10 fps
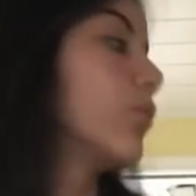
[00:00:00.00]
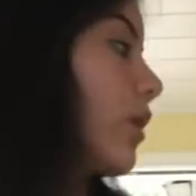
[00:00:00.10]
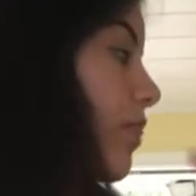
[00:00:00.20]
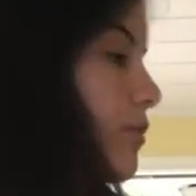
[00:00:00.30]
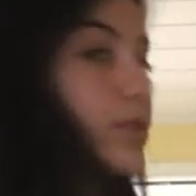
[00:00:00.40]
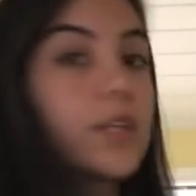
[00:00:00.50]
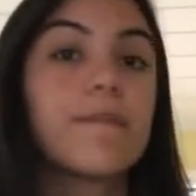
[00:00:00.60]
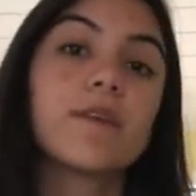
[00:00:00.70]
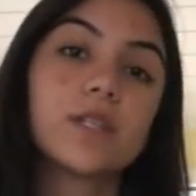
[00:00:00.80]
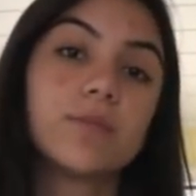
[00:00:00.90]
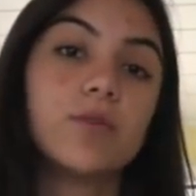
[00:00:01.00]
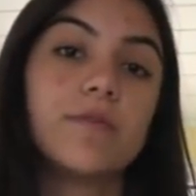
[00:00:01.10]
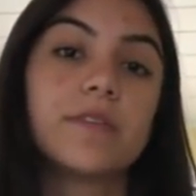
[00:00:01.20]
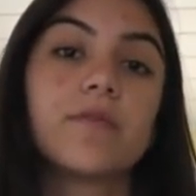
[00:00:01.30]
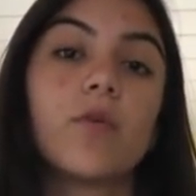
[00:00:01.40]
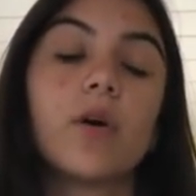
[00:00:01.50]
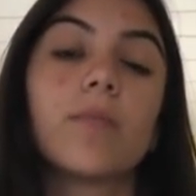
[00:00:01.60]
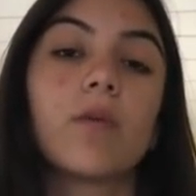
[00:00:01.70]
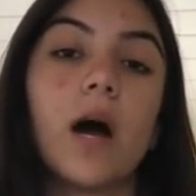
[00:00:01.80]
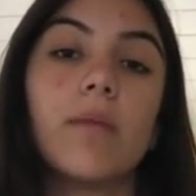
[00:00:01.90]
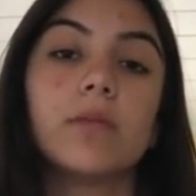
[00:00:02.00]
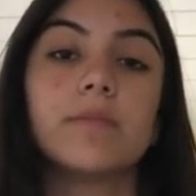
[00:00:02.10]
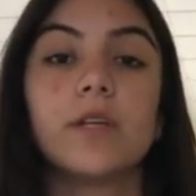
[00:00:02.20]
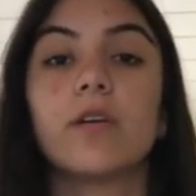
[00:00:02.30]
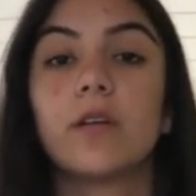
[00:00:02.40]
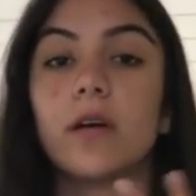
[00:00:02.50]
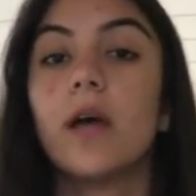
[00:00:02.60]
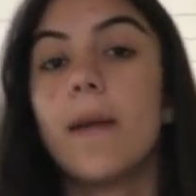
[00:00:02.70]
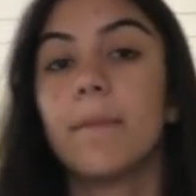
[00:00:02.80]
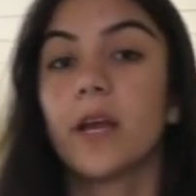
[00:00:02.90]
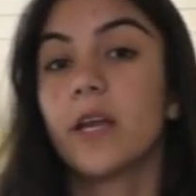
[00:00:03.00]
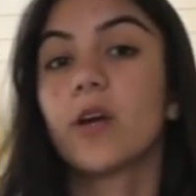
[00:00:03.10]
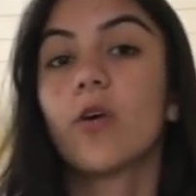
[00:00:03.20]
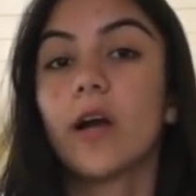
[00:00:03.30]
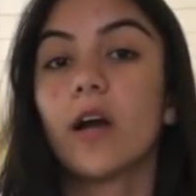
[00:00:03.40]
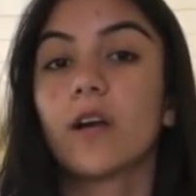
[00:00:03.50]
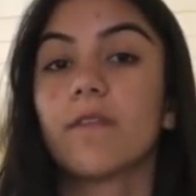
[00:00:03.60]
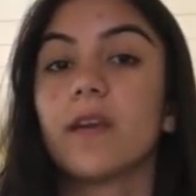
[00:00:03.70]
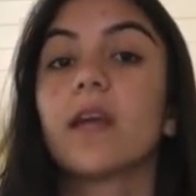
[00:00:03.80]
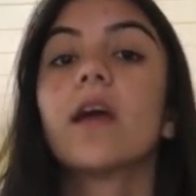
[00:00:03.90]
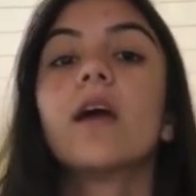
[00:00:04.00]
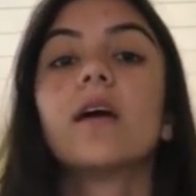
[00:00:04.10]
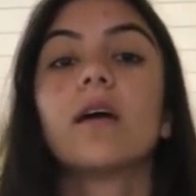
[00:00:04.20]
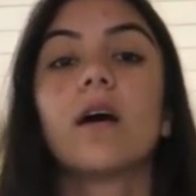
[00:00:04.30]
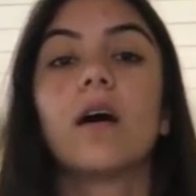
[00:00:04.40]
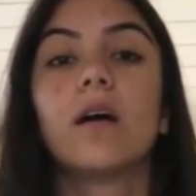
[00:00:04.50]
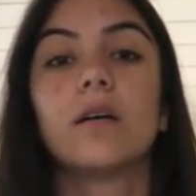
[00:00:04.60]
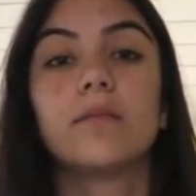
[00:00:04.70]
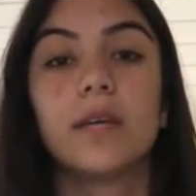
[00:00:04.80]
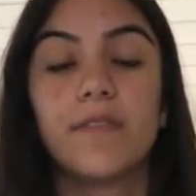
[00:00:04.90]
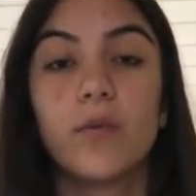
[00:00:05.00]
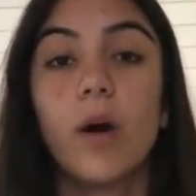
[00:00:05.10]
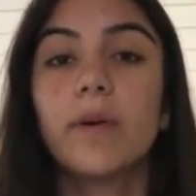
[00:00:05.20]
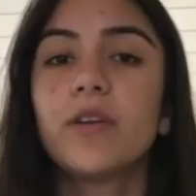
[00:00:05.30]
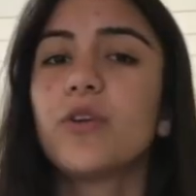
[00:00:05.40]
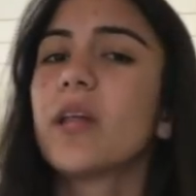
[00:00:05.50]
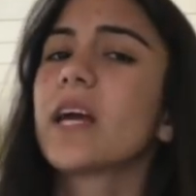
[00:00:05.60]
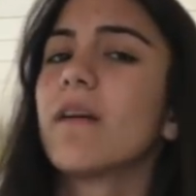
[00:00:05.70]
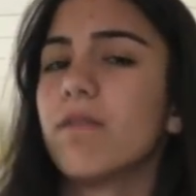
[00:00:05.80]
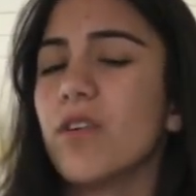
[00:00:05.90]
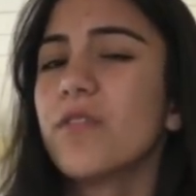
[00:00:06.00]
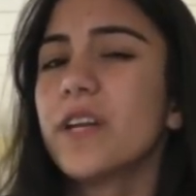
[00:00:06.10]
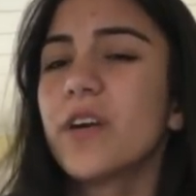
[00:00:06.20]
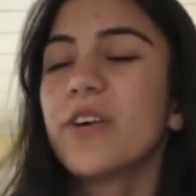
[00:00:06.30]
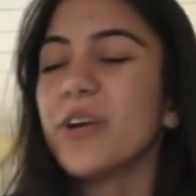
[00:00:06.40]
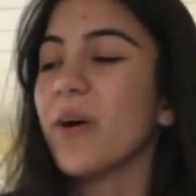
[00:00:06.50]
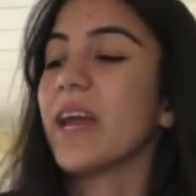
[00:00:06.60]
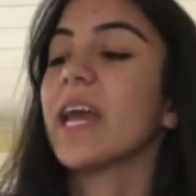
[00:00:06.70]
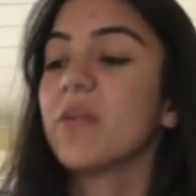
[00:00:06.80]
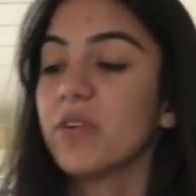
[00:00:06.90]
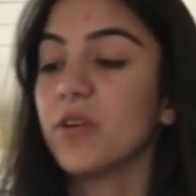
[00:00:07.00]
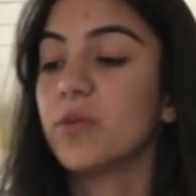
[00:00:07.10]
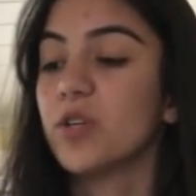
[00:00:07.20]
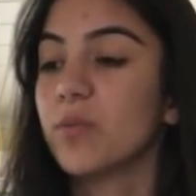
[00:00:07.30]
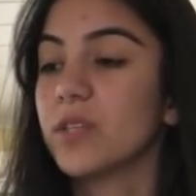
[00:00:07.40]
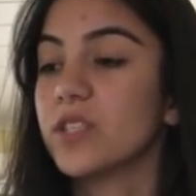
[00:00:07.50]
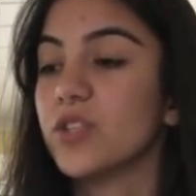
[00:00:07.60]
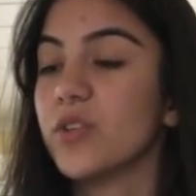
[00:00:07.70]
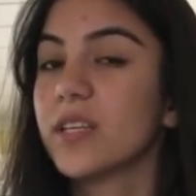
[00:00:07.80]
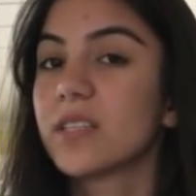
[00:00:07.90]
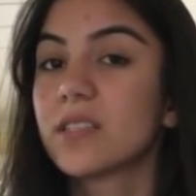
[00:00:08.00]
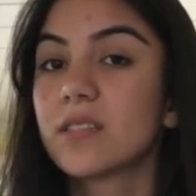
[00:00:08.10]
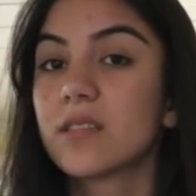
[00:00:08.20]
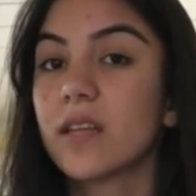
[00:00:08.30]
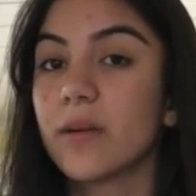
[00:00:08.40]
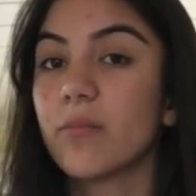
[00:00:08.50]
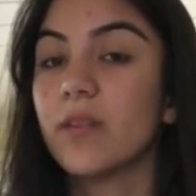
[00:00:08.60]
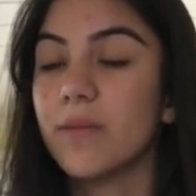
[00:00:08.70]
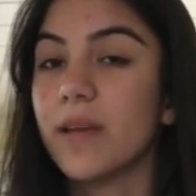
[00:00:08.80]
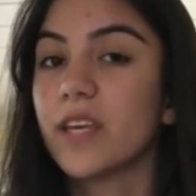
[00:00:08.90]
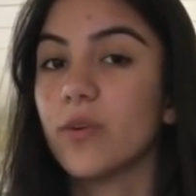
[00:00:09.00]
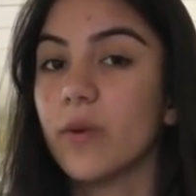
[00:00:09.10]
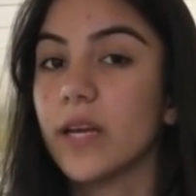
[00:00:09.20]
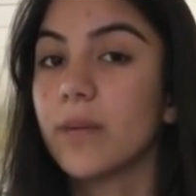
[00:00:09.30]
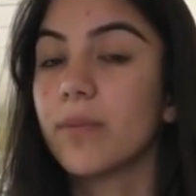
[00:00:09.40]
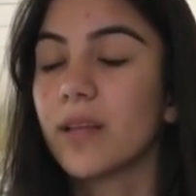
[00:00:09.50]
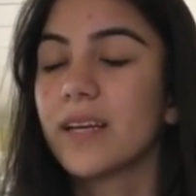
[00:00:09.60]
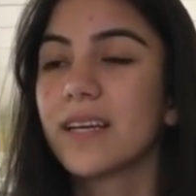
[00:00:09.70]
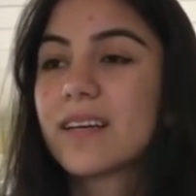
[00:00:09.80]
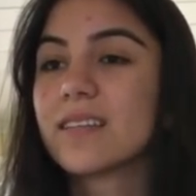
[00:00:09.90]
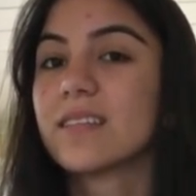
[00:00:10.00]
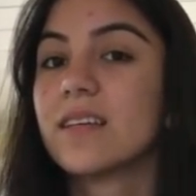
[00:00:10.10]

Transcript: Well, those are the first moves for Problem, you know, the beginning choreography. If you want me to do like a full video, ew, I hate when YouTubers do this, like when they make you wait, but like,